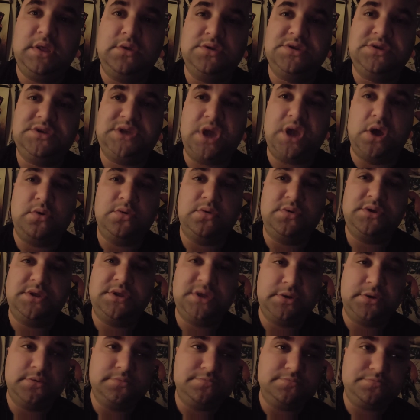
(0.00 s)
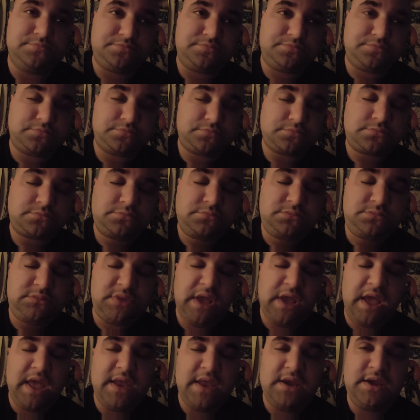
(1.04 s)
little stone too,
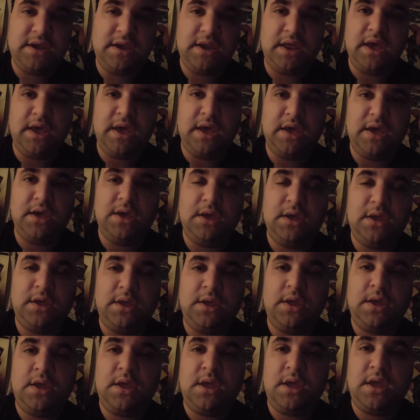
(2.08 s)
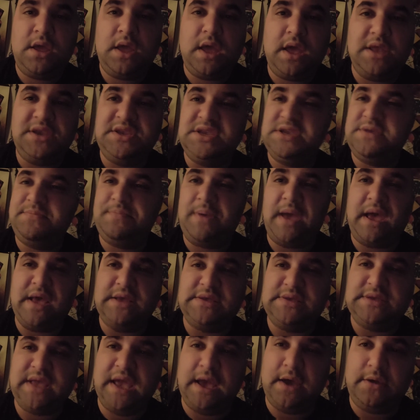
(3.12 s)
and I just
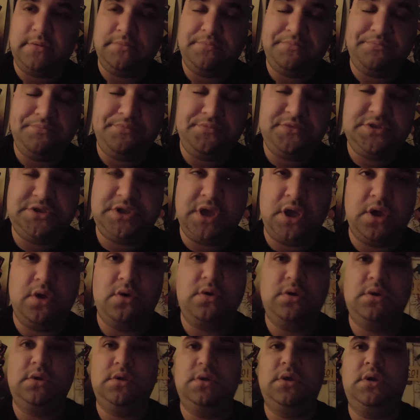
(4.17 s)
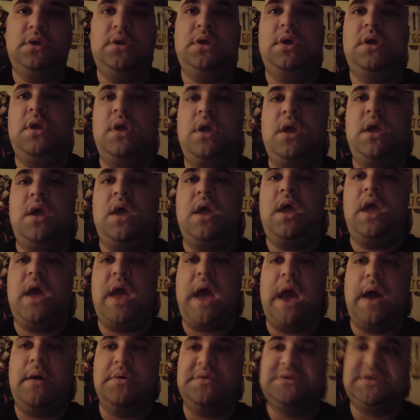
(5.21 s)
passed out. So
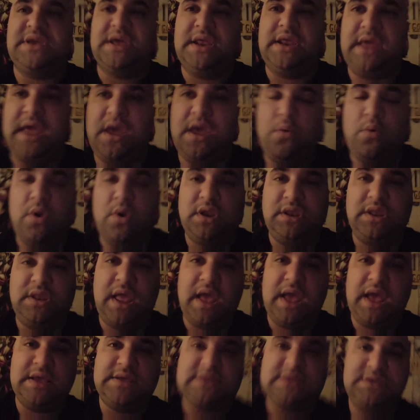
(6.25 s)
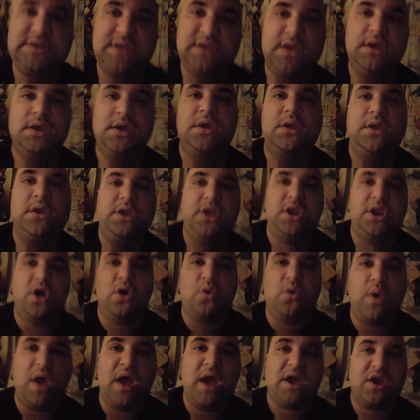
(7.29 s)
I was gonna get one last, you
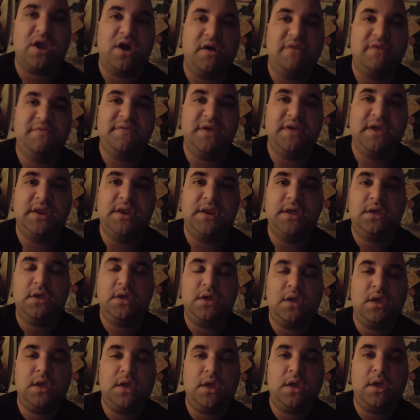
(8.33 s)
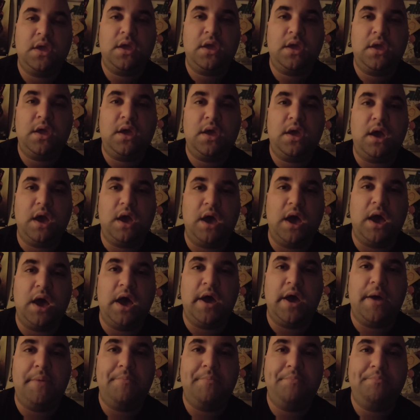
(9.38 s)
know, whack off in.
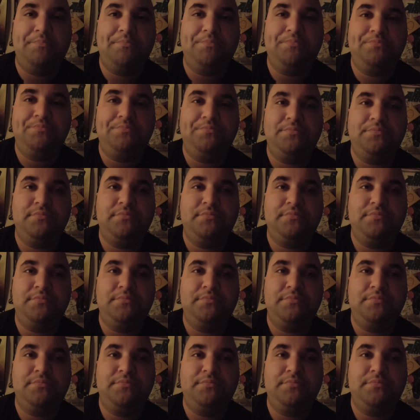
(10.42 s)
And